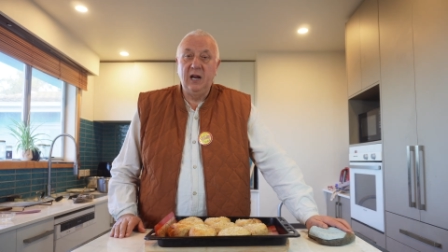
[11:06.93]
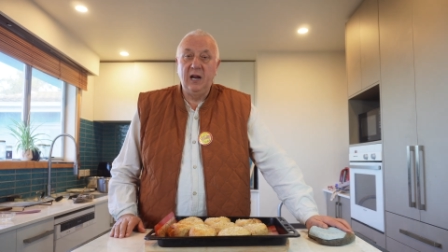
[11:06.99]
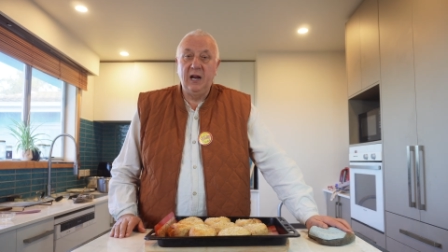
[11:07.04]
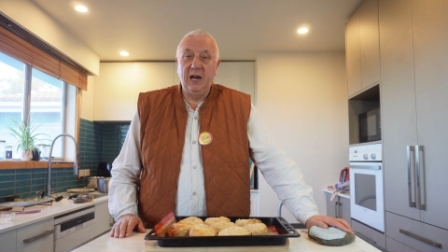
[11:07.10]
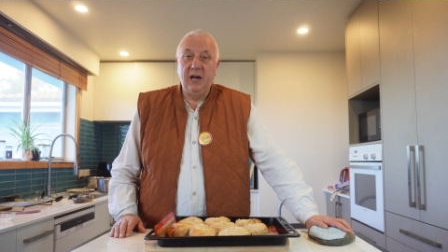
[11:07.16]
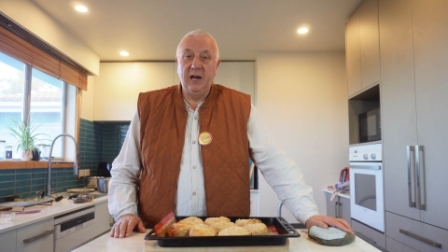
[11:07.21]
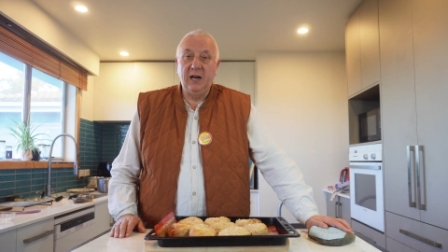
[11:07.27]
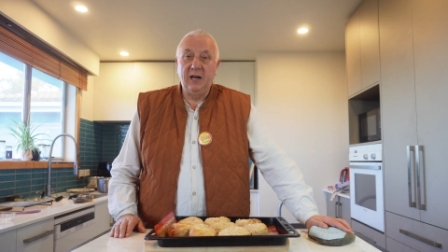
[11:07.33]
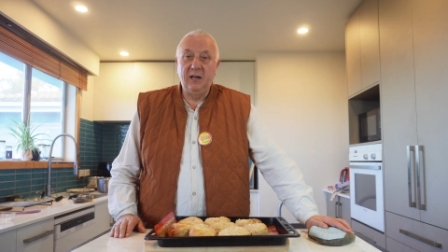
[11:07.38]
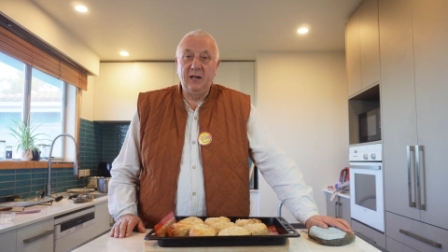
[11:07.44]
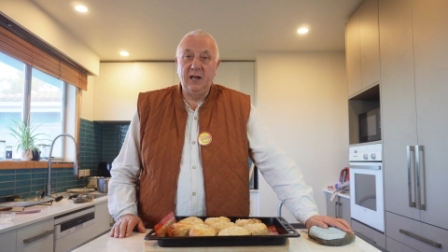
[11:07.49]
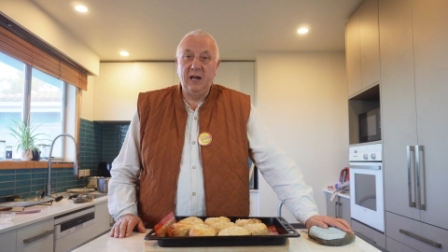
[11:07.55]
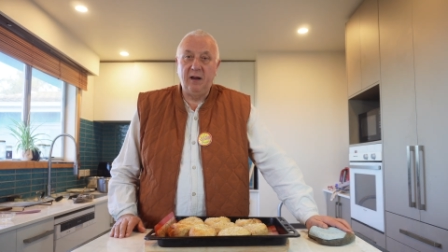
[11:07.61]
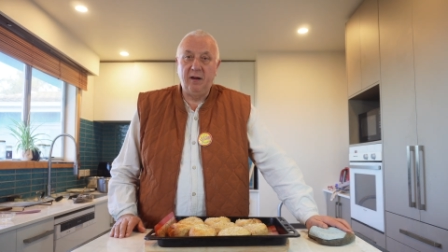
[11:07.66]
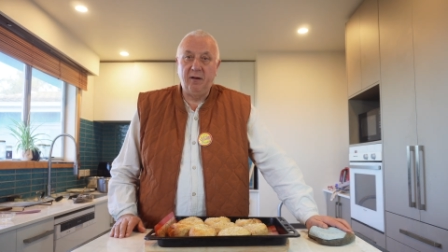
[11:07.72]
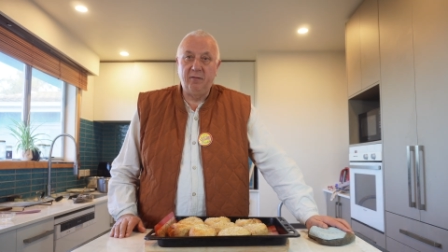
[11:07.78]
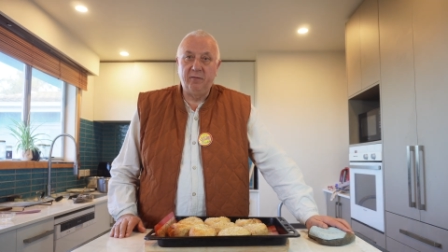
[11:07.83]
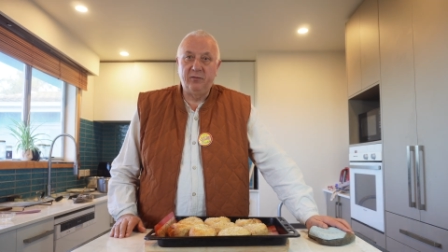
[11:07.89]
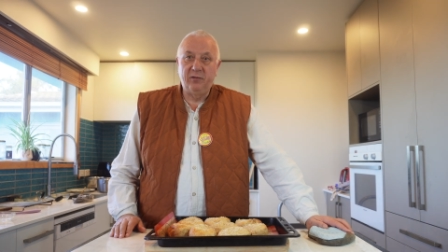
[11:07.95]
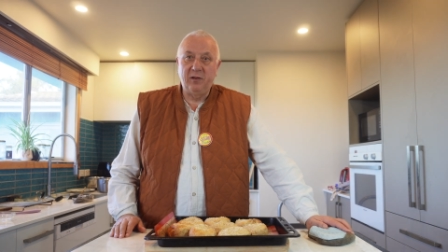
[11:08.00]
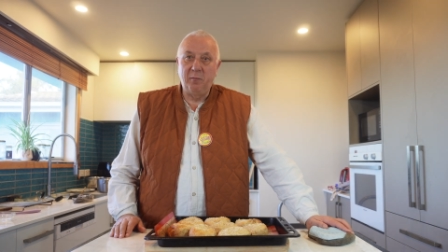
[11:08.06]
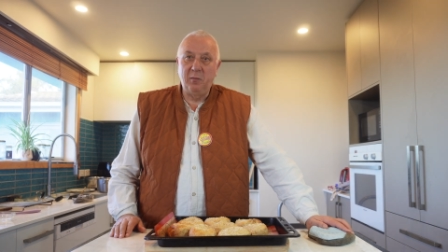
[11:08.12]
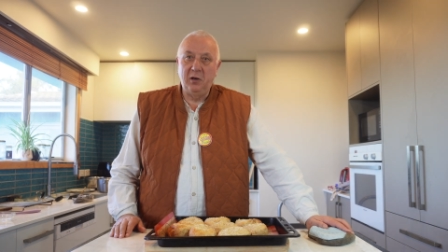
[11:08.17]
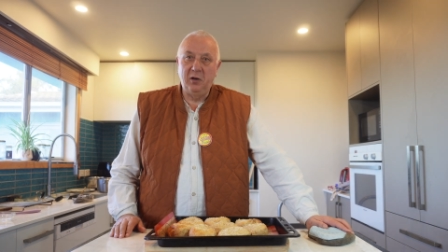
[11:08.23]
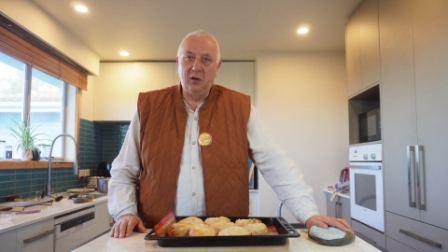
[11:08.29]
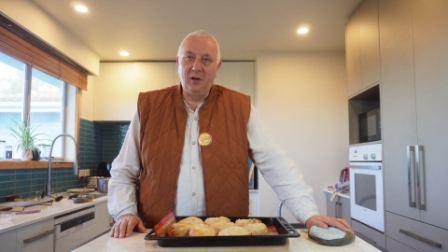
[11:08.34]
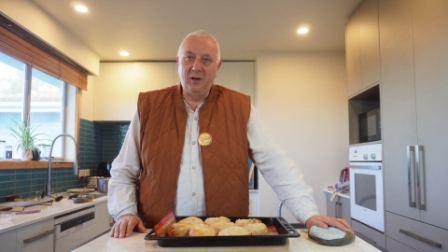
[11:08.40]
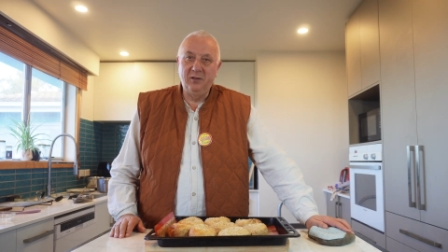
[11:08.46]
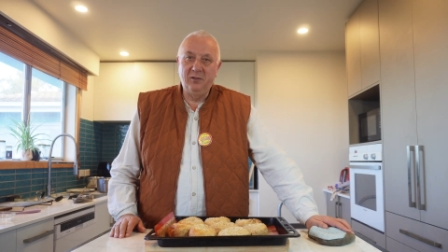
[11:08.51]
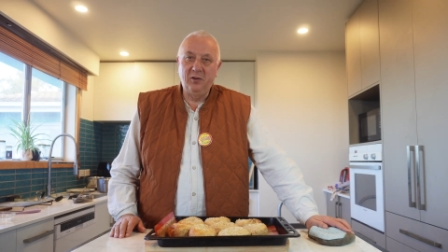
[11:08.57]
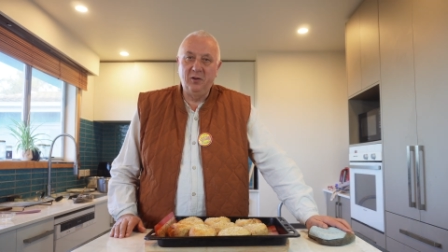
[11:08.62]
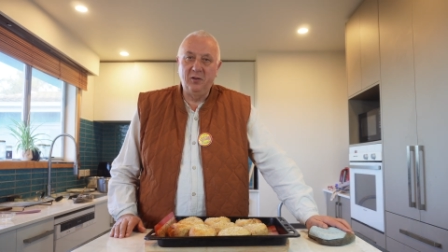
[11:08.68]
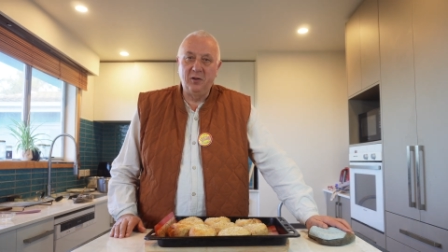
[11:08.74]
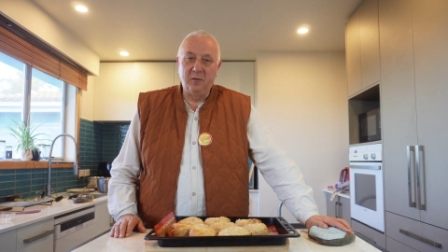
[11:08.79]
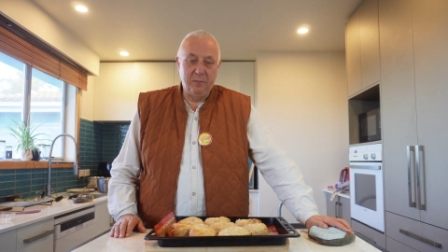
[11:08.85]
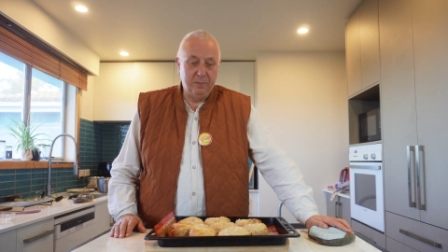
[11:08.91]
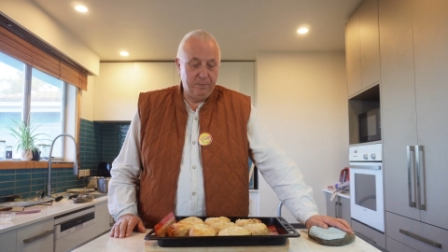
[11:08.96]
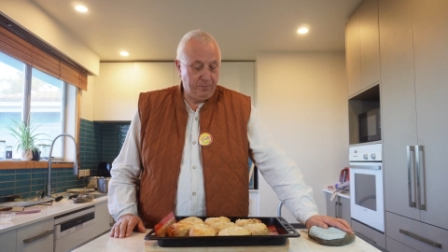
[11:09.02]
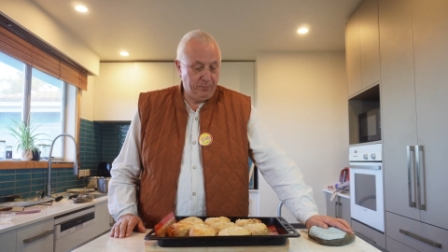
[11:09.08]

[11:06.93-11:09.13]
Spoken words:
and have something nice on them.